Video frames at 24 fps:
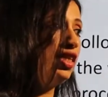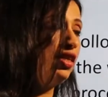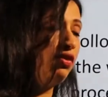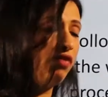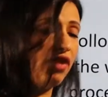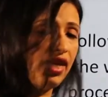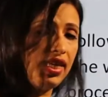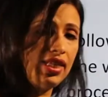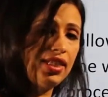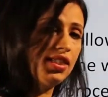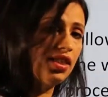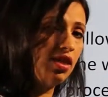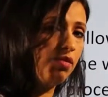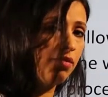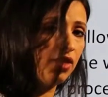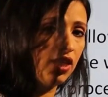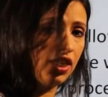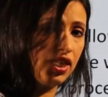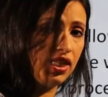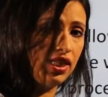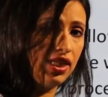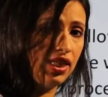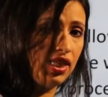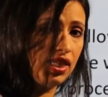erase some
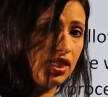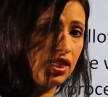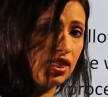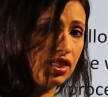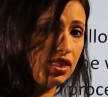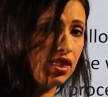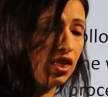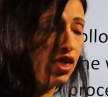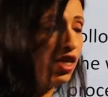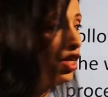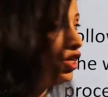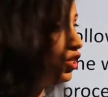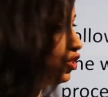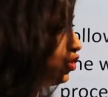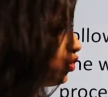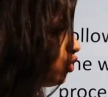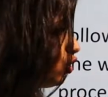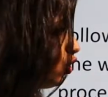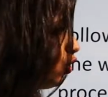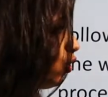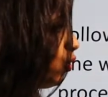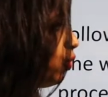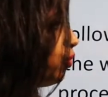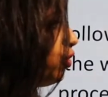ideas,
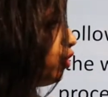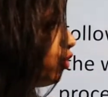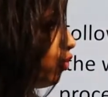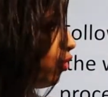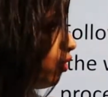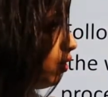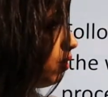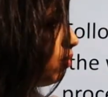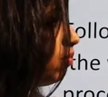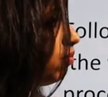so your